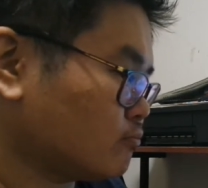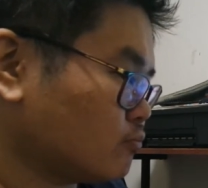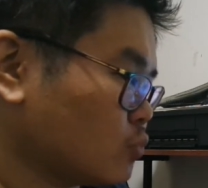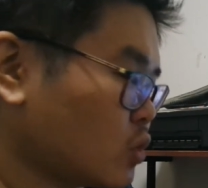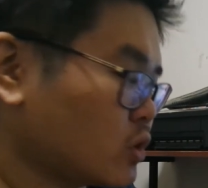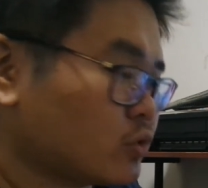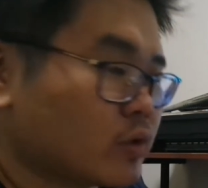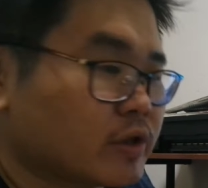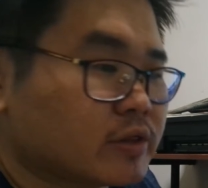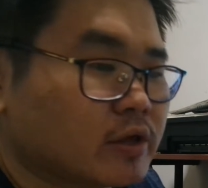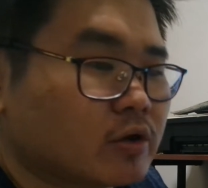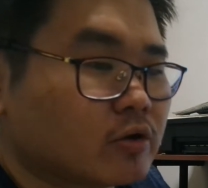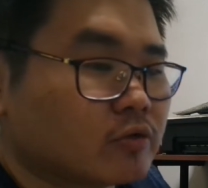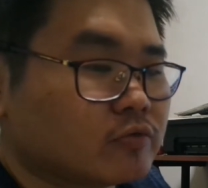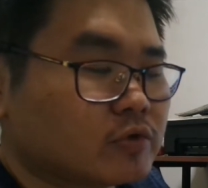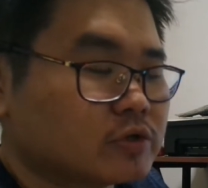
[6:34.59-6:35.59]
What do I
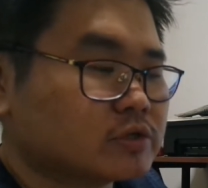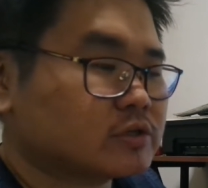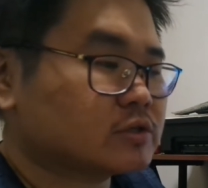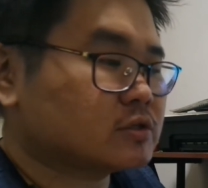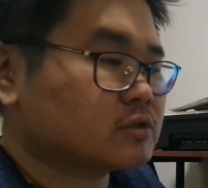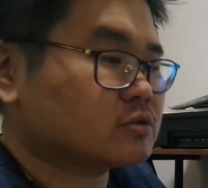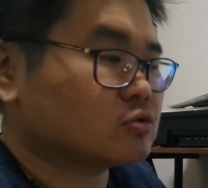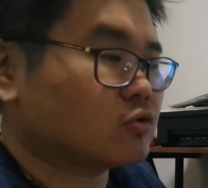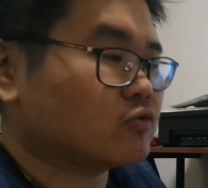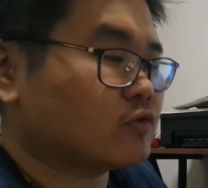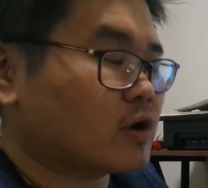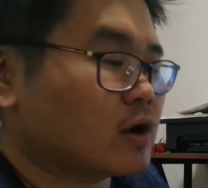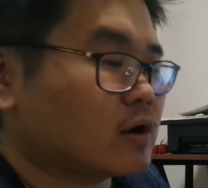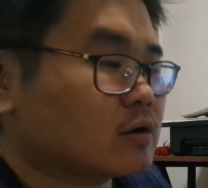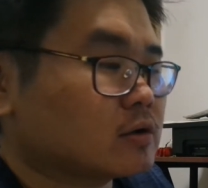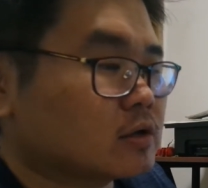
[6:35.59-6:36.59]
think of this so
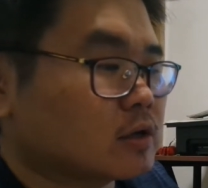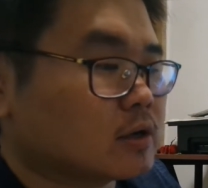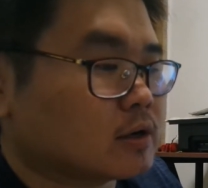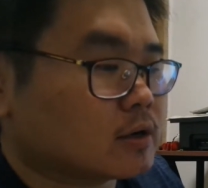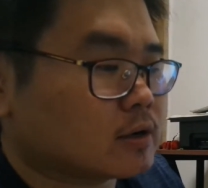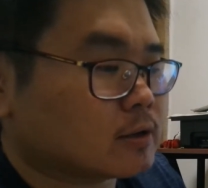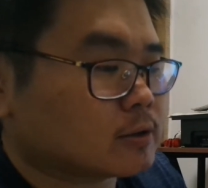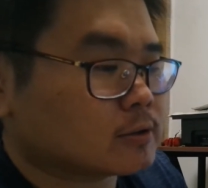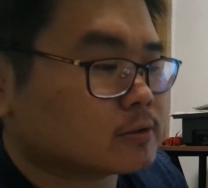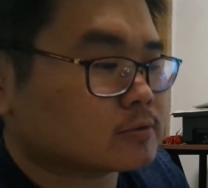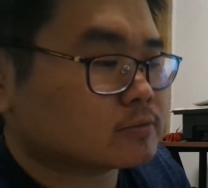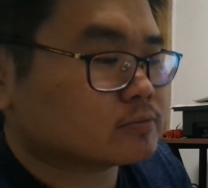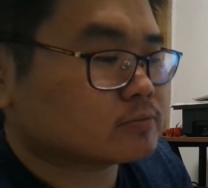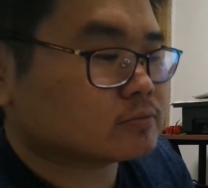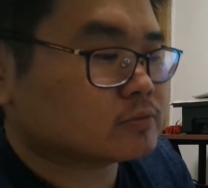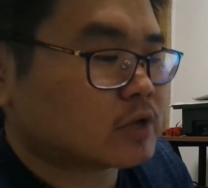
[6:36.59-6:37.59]
far
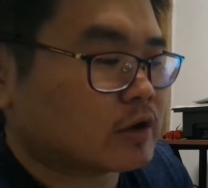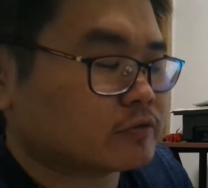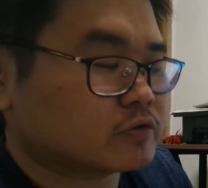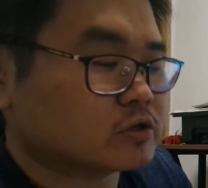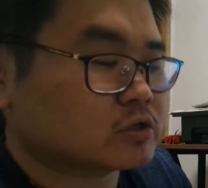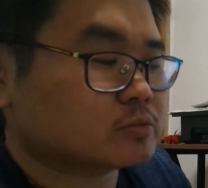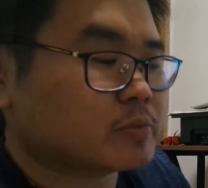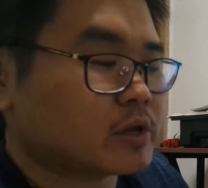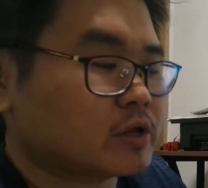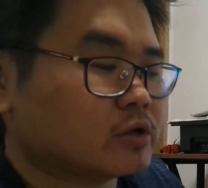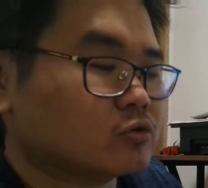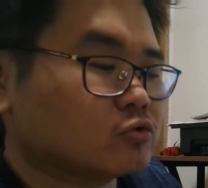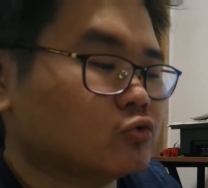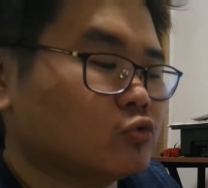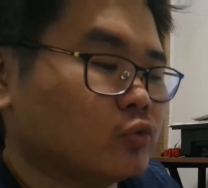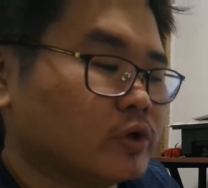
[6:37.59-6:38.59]
after
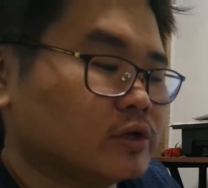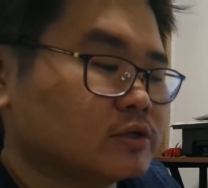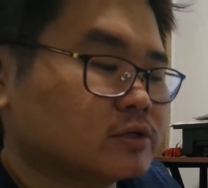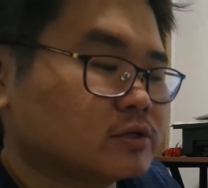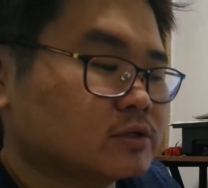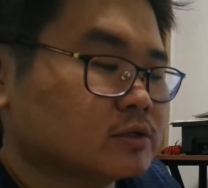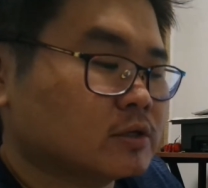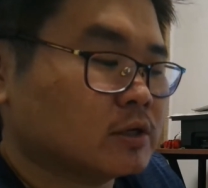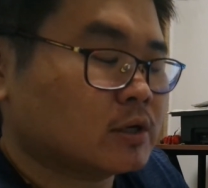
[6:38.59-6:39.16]
spending 2 weeks?